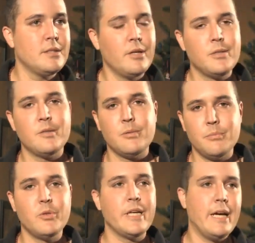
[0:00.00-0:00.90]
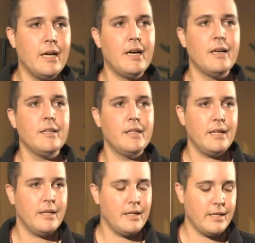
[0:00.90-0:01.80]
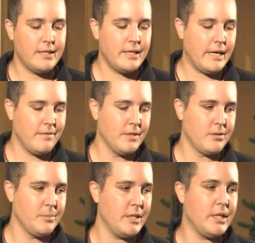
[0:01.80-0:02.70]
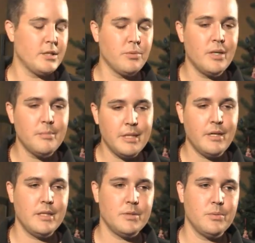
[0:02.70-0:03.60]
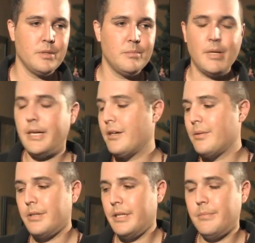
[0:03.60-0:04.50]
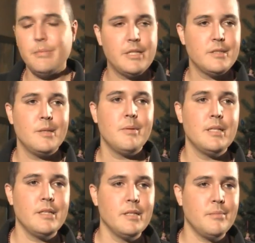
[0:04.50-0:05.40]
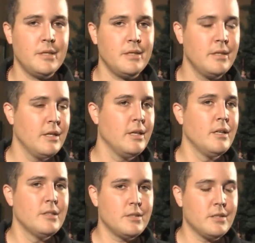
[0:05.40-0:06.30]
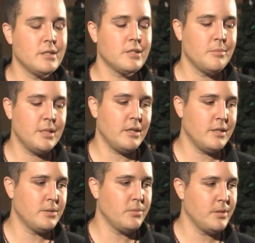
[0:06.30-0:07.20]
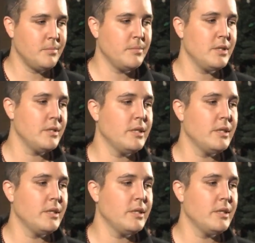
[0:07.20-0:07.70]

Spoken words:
So I told them, well, yeah, that I did have a little bit. I just wanted to be honest with them. I had already messed up by letting them in. So I was just going to be honest with them.